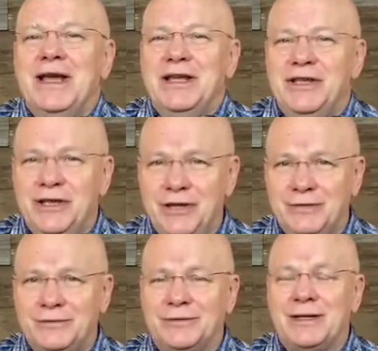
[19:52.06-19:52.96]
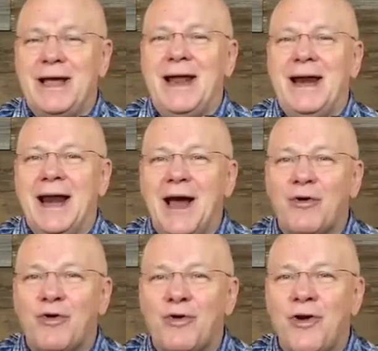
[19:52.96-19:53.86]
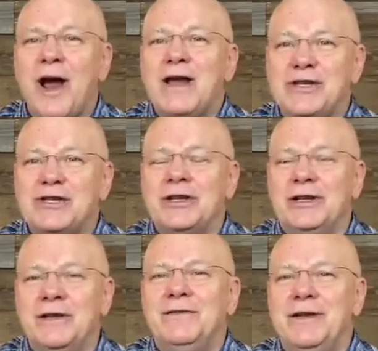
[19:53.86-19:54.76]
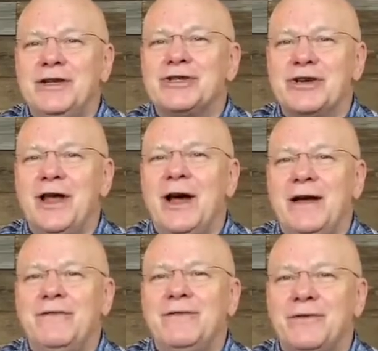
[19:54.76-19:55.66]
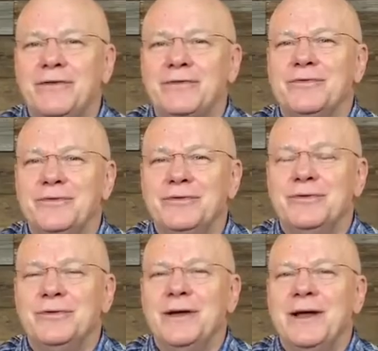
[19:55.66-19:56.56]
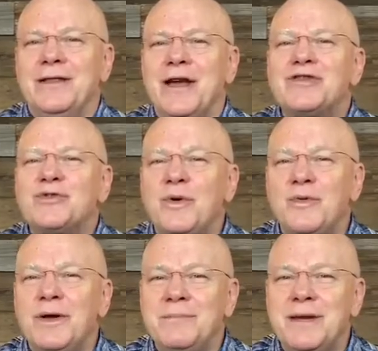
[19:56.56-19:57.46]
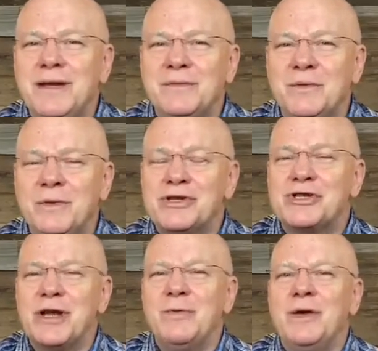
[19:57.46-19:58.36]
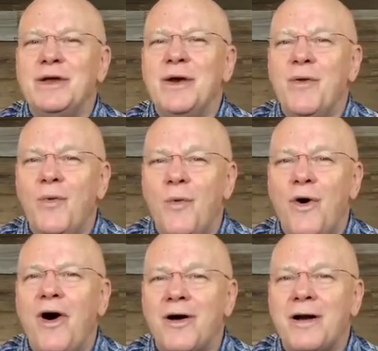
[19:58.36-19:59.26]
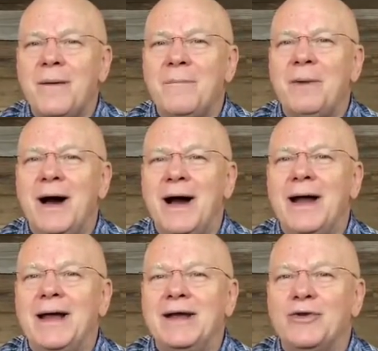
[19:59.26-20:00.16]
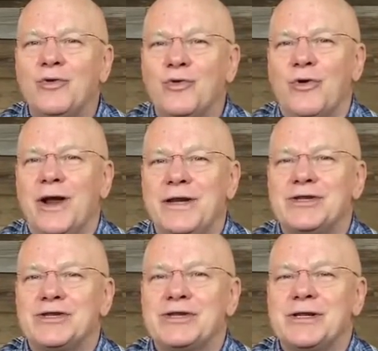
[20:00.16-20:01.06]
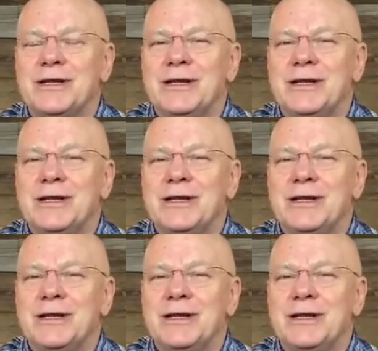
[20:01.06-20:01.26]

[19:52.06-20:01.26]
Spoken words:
Yield and allow Christ to live his life through you. That's what we mean when we say we walk by grace.